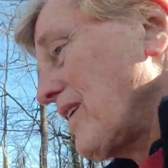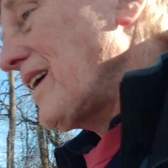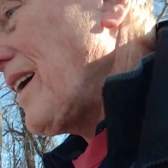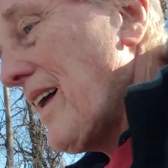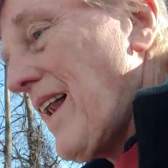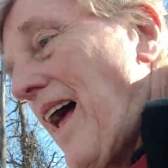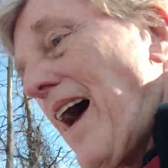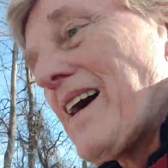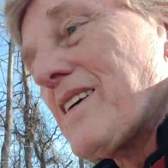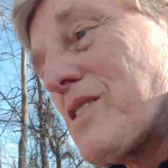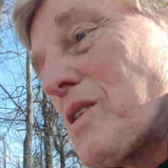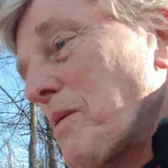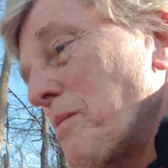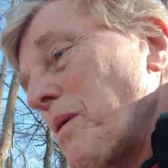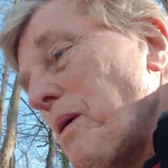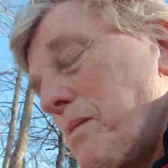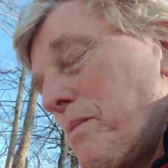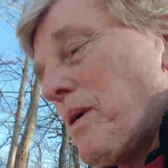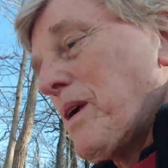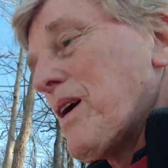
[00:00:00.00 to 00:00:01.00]
it has to
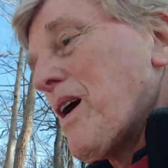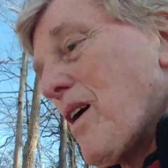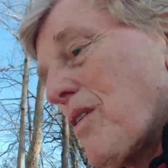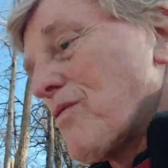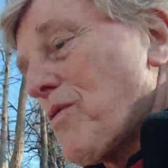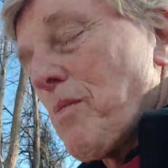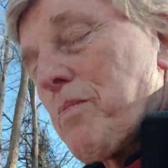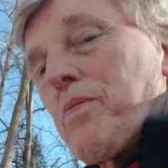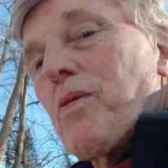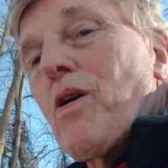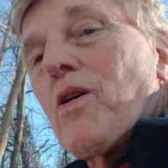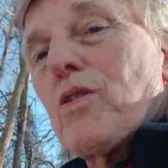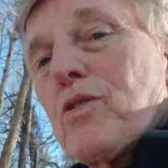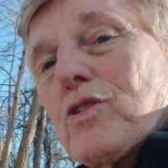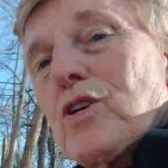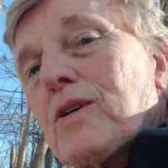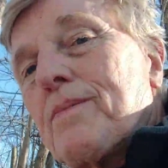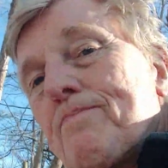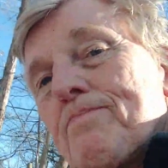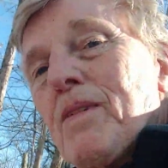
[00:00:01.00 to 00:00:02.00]
be beyond
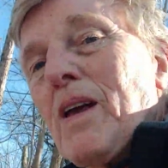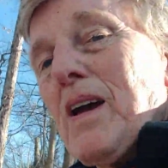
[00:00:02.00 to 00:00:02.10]
reproach.